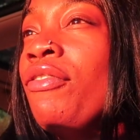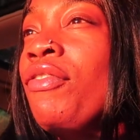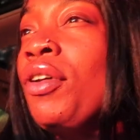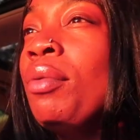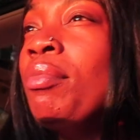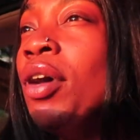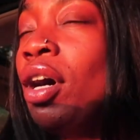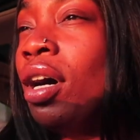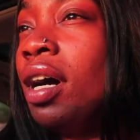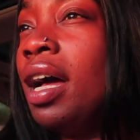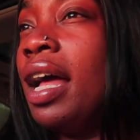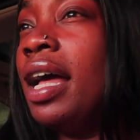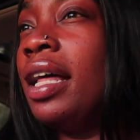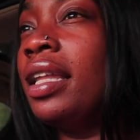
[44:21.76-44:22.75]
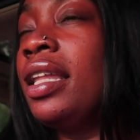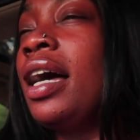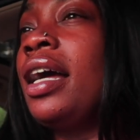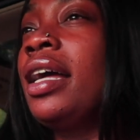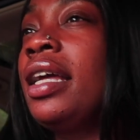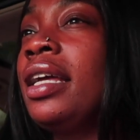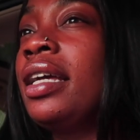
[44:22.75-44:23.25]
football at
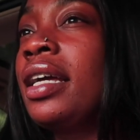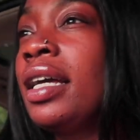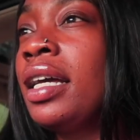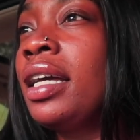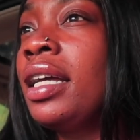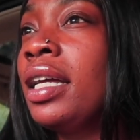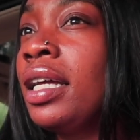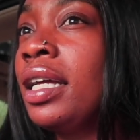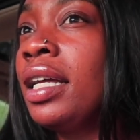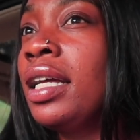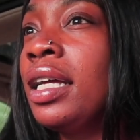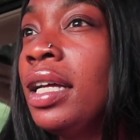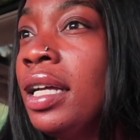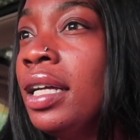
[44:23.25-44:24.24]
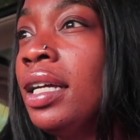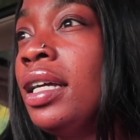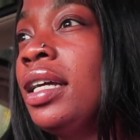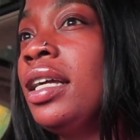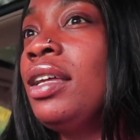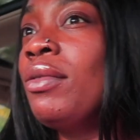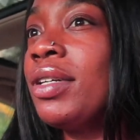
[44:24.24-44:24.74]
like,
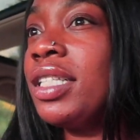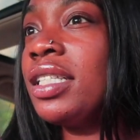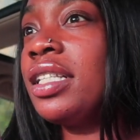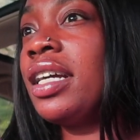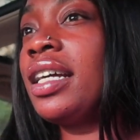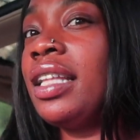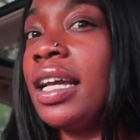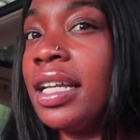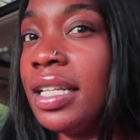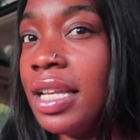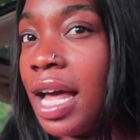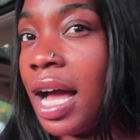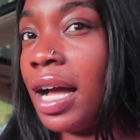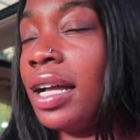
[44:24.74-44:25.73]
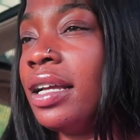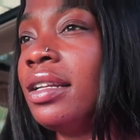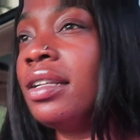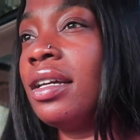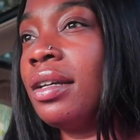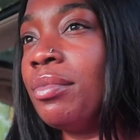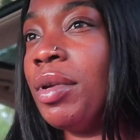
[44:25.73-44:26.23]
he wants us there at like nine.
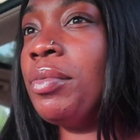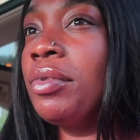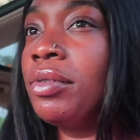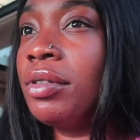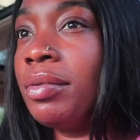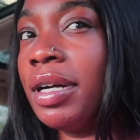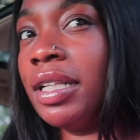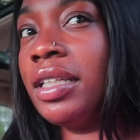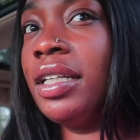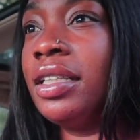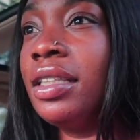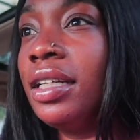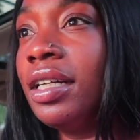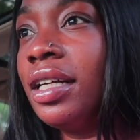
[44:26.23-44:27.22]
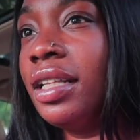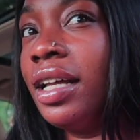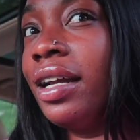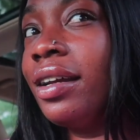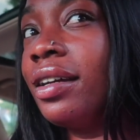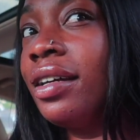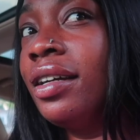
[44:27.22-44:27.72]
People will probably get there at
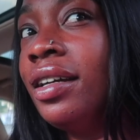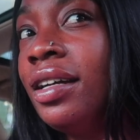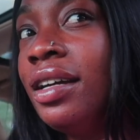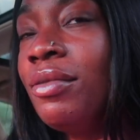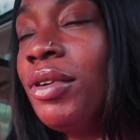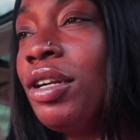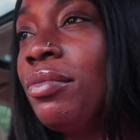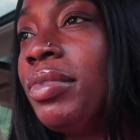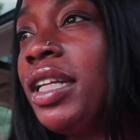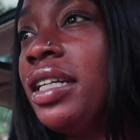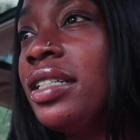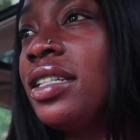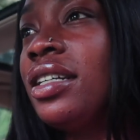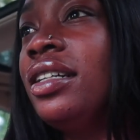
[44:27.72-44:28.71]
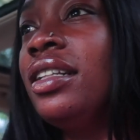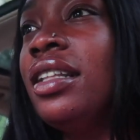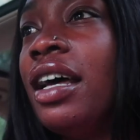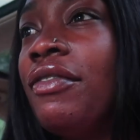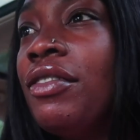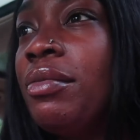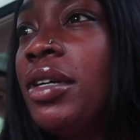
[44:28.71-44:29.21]
like, we don't play until
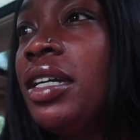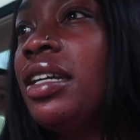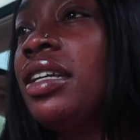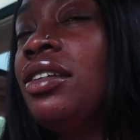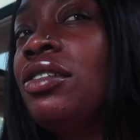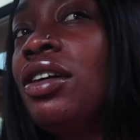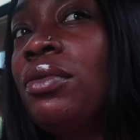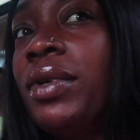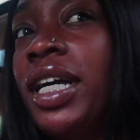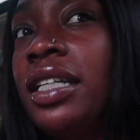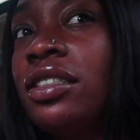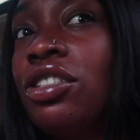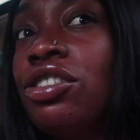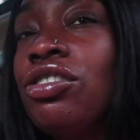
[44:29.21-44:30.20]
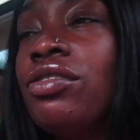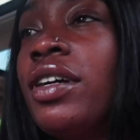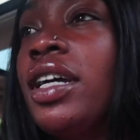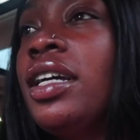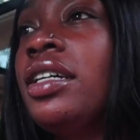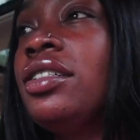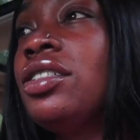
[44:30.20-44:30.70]
eleven, but you know, we have to
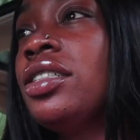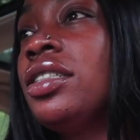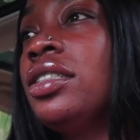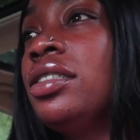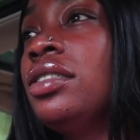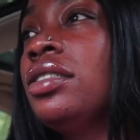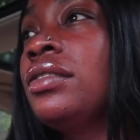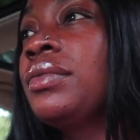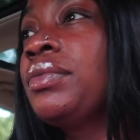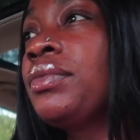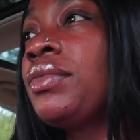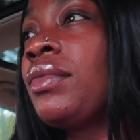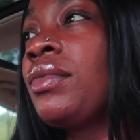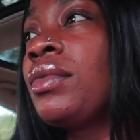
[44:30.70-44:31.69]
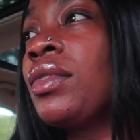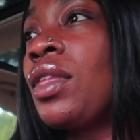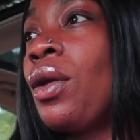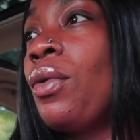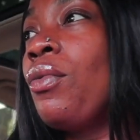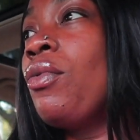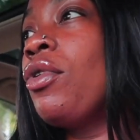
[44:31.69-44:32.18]
stretch and
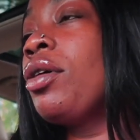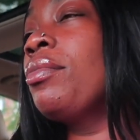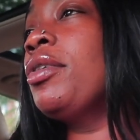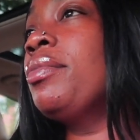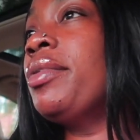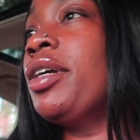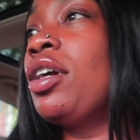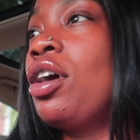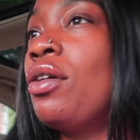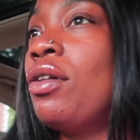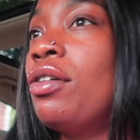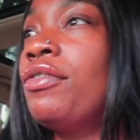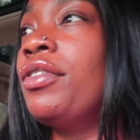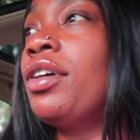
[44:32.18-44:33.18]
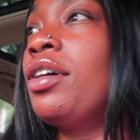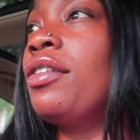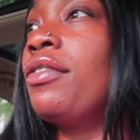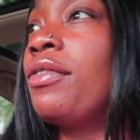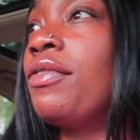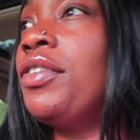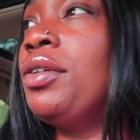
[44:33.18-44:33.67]
warm up and go over a
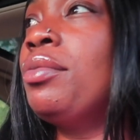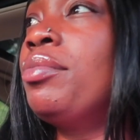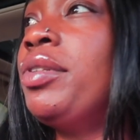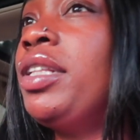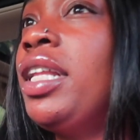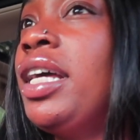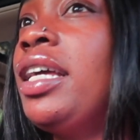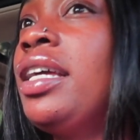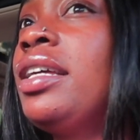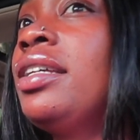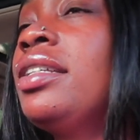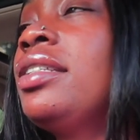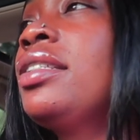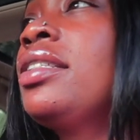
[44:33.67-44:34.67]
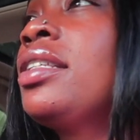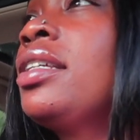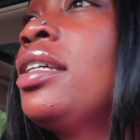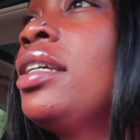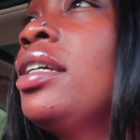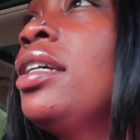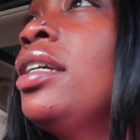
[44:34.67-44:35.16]
few plays,
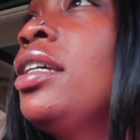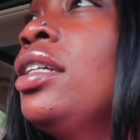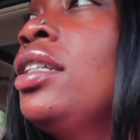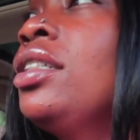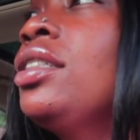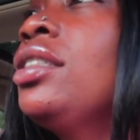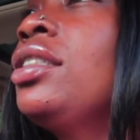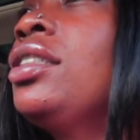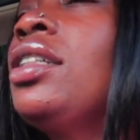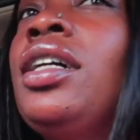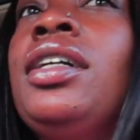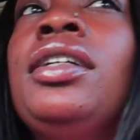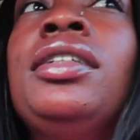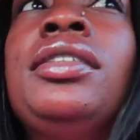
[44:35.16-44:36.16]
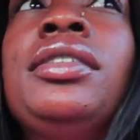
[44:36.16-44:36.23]
so